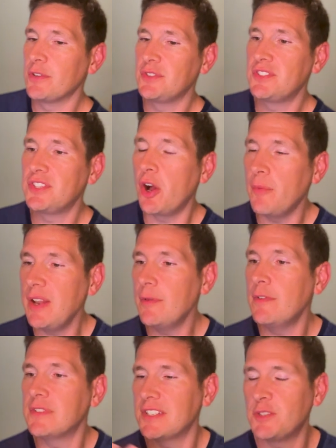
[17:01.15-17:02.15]
There's so many
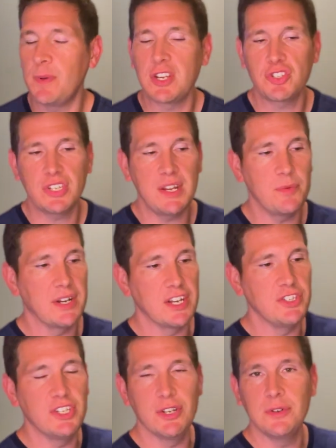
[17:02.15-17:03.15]
movies, especially when a
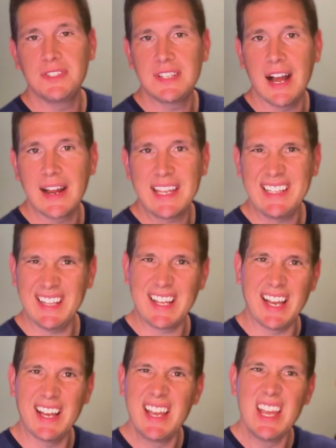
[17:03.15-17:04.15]
dude's talking like
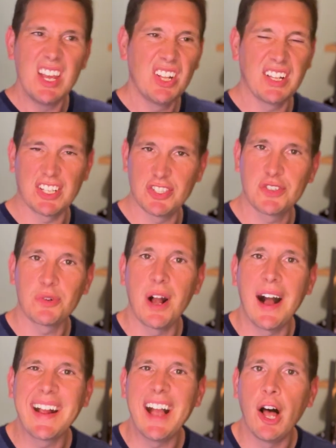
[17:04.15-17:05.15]
a like a
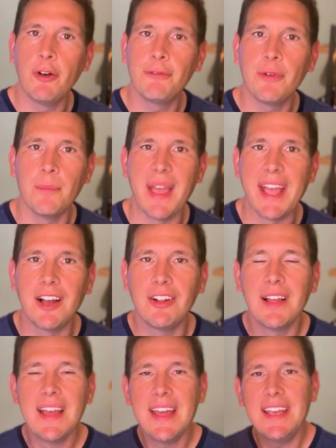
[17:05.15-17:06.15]
strong alpha
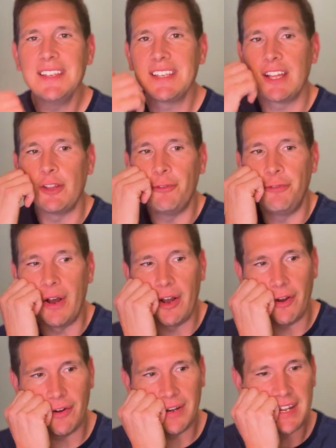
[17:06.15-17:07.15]
male. He's on the
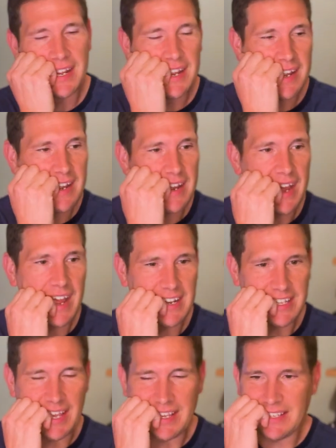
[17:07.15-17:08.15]
phone and
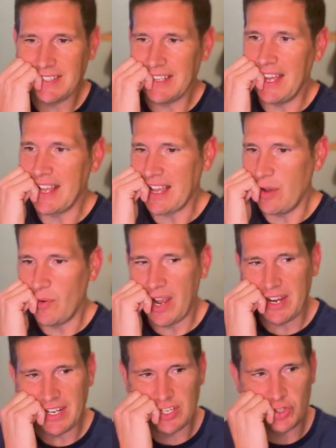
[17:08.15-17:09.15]
he, he's like, I
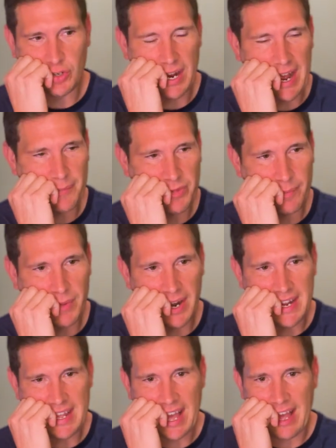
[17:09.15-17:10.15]
want you to drop the
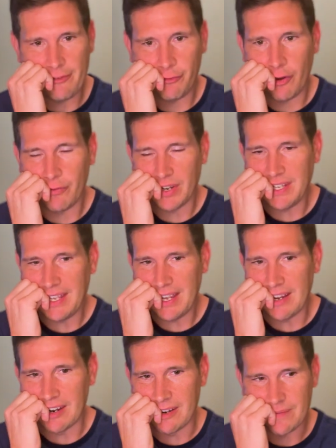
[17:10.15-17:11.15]
money off over
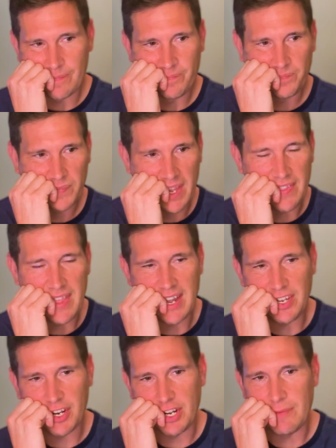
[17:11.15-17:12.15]
here. And
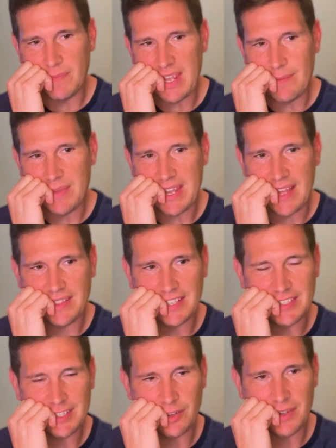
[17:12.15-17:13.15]
then you're going to meet me at
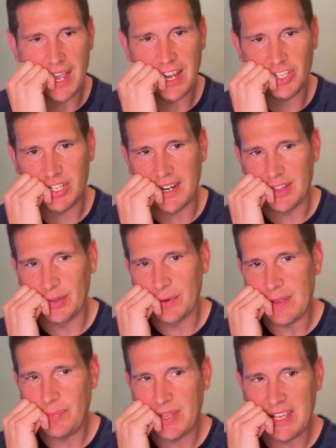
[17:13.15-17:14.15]
this location at
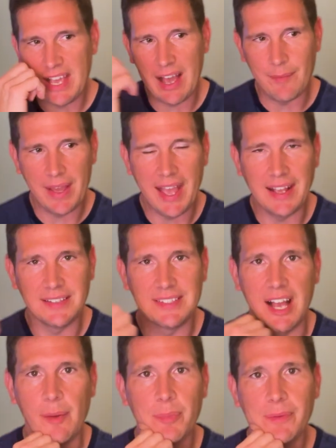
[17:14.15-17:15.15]
three P M Hangs
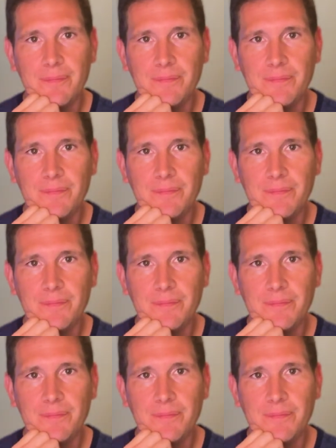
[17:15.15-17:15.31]
up.